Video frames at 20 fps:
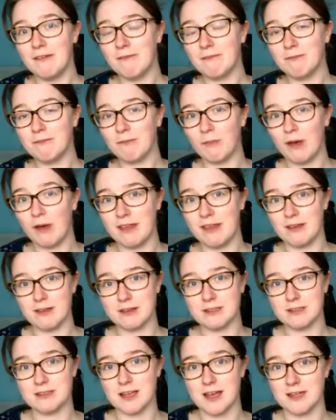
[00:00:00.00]
whether you
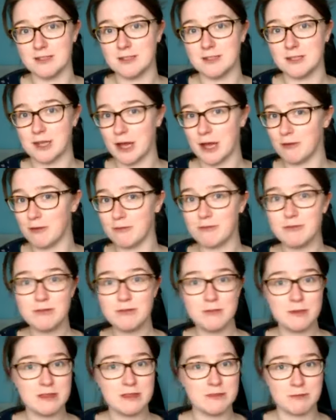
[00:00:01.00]
decide to go
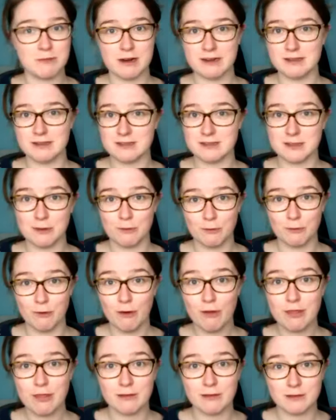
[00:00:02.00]
through with the pregnancy or
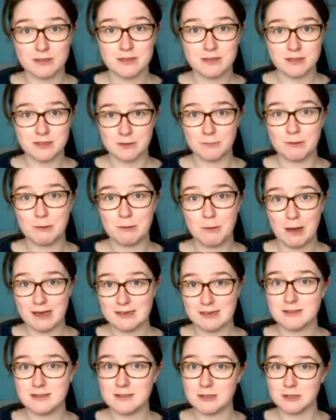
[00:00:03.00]
not, there will still be
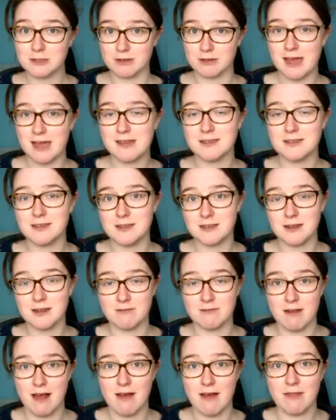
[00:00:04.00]
waste created
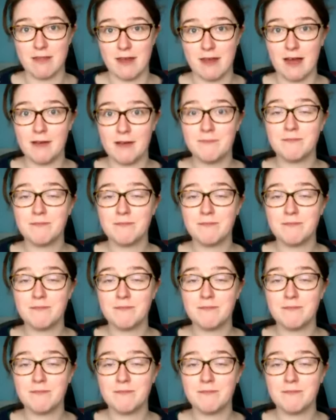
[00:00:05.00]
around that.